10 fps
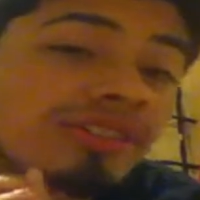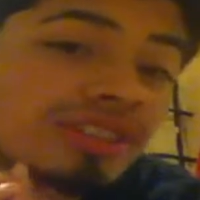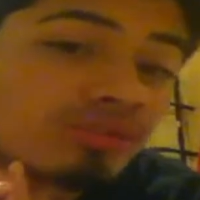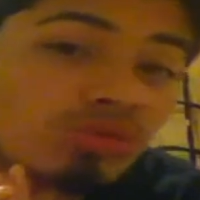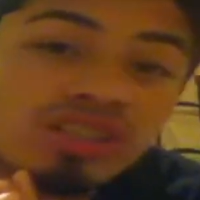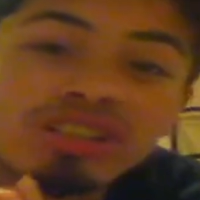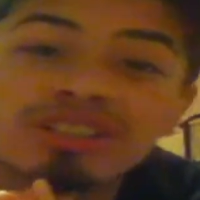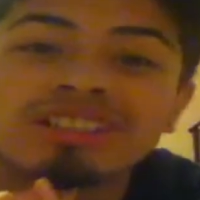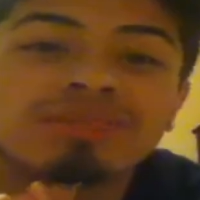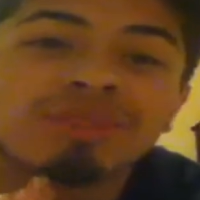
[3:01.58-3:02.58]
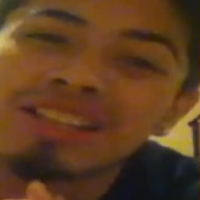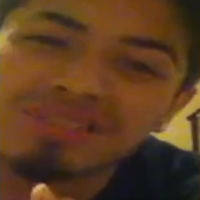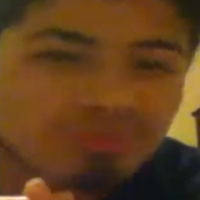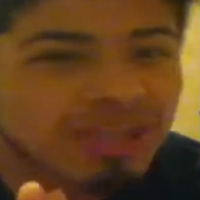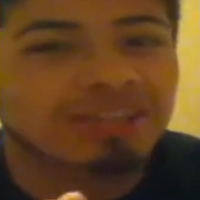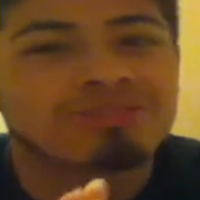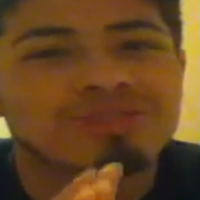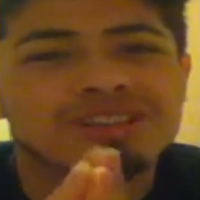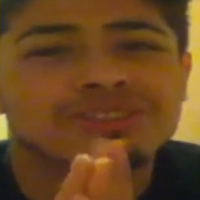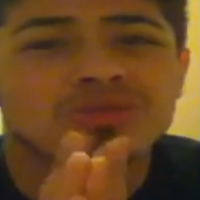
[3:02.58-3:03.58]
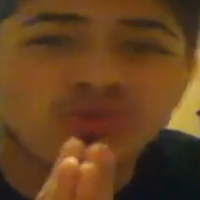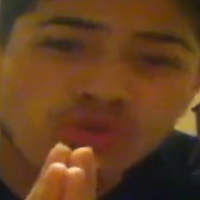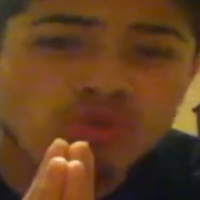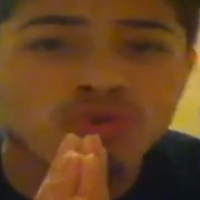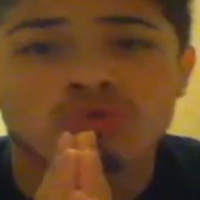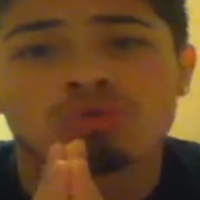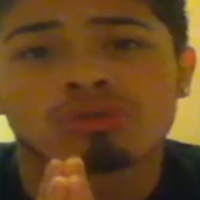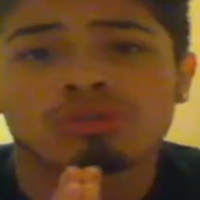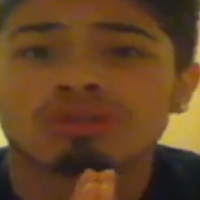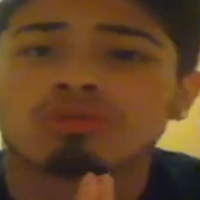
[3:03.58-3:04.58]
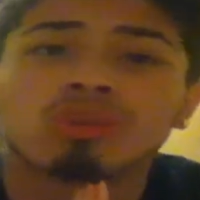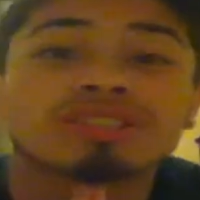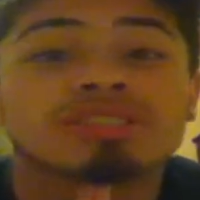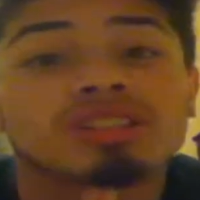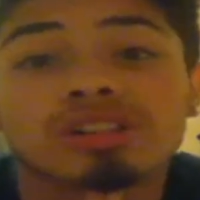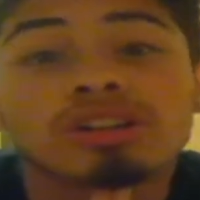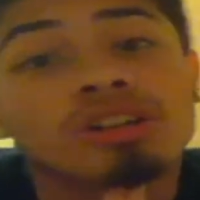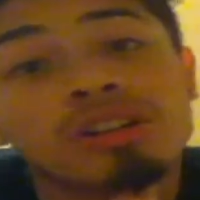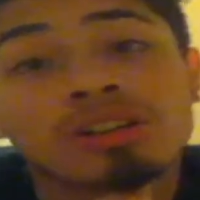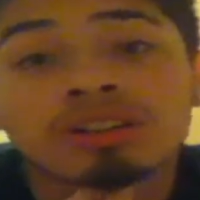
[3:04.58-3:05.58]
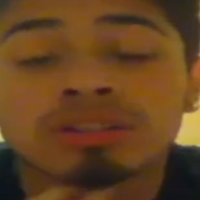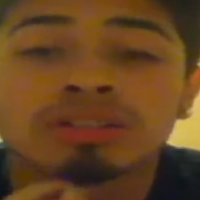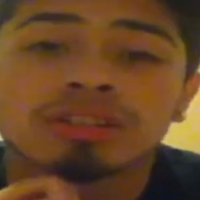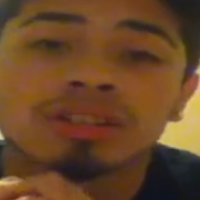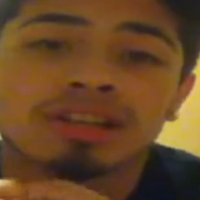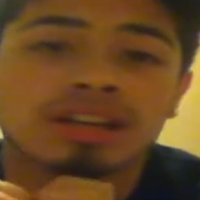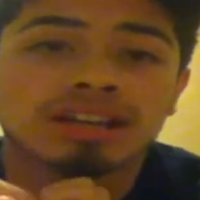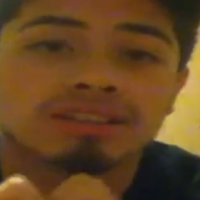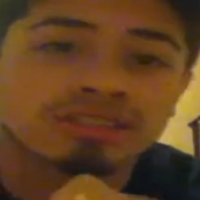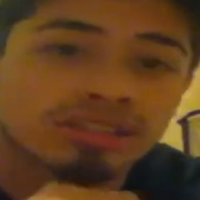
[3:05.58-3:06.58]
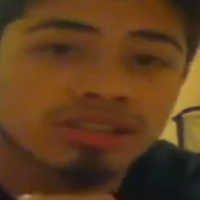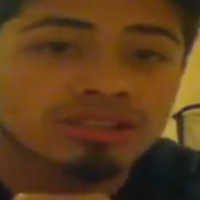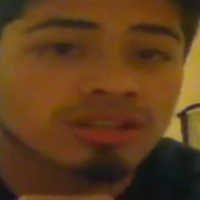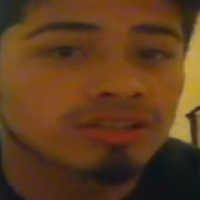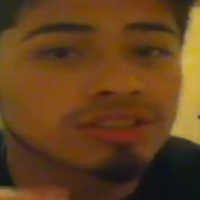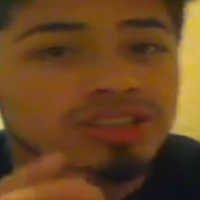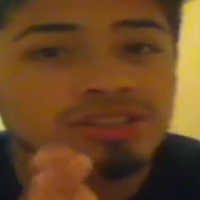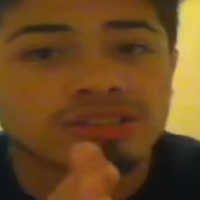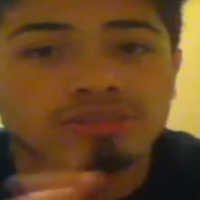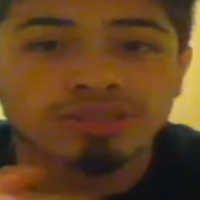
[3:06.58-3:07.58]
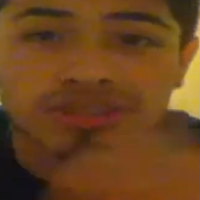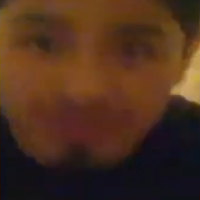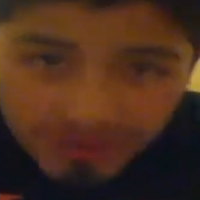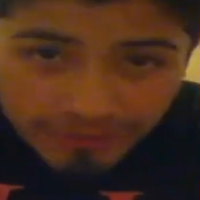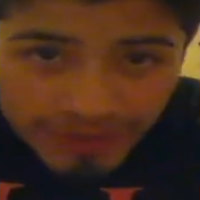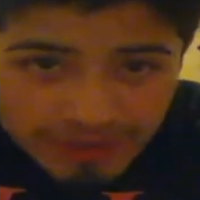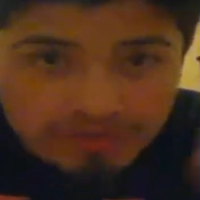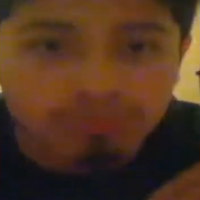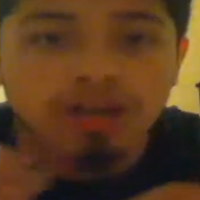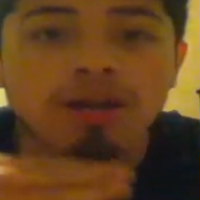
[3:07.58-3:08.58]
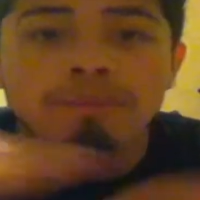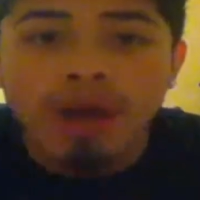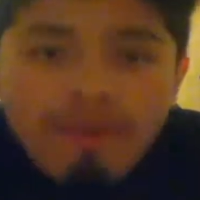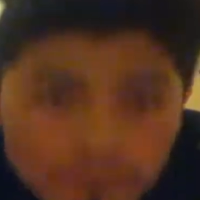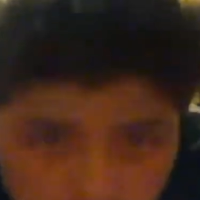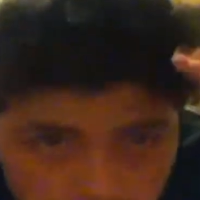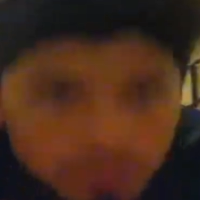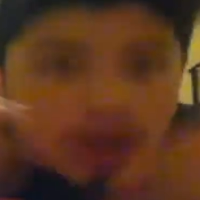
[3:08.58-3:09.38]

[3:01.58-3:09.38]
know if that's a word, but I just made it a word. So ooh, worse. Guys in the dictionary, look that shit up. You're gonna see my face. Too